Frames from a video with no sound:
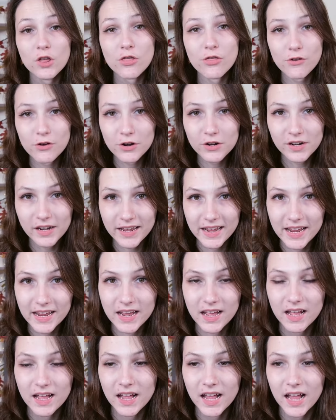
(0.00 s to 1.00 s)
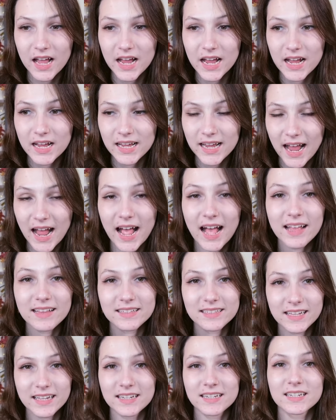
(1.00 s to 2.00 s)
Thirdly,
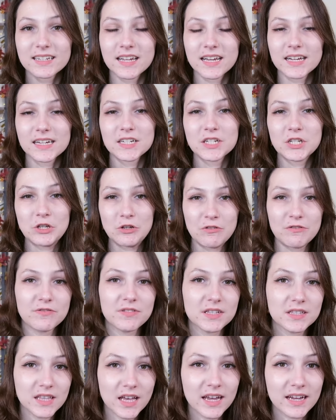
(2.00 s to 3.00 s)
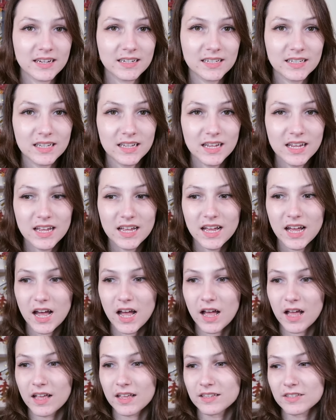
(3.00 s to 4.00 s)
cats can detect UV light.
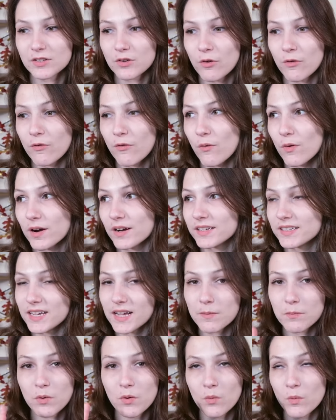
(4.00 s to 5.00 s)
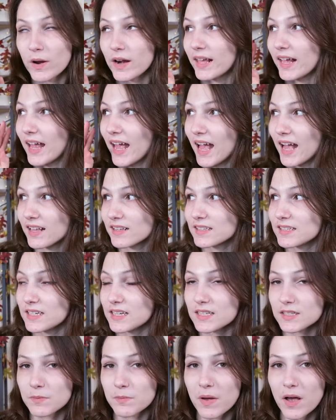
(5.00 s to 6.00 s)
So for example, when a cat
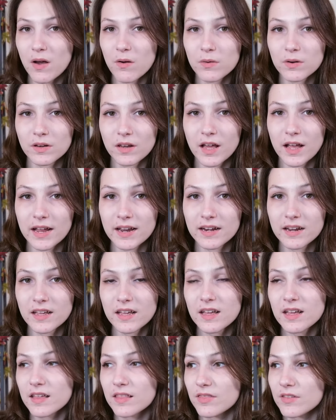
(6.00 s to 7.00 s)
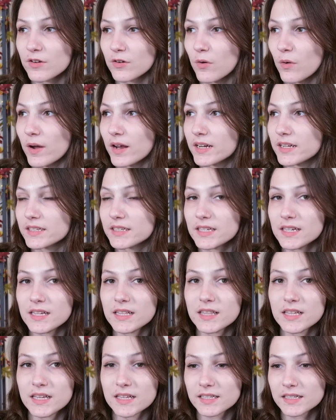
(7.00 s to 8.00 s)
sees a power line, they're going to see
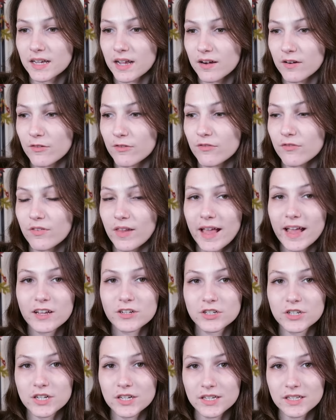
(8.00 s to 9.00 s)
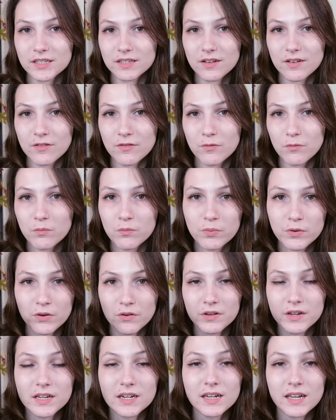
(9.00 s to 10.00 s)
these kind of flashes of
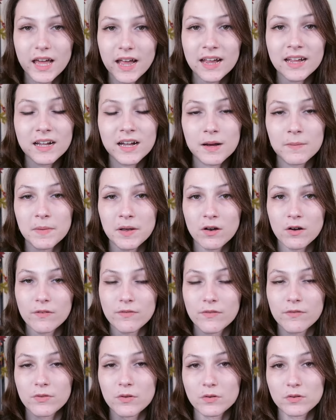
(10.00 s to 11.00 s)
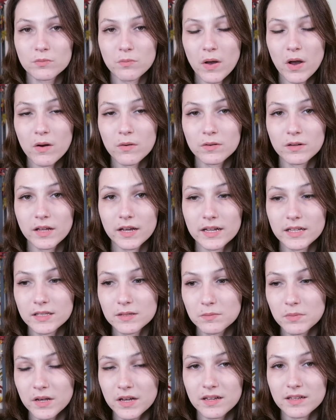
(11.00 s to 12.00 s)
brilliant light coming off of those power
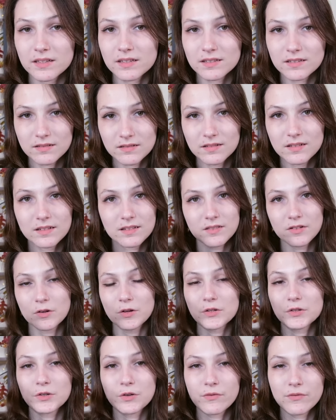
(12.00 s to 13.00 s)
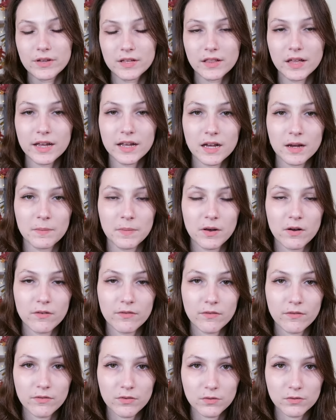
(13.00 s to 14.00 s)
lines because there is UV light coming
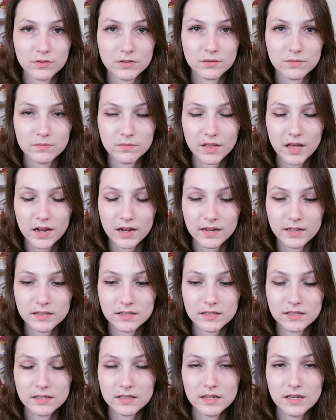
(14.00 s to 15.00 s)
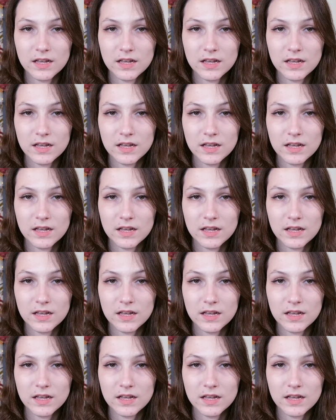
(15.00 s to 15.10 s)
off of those lines.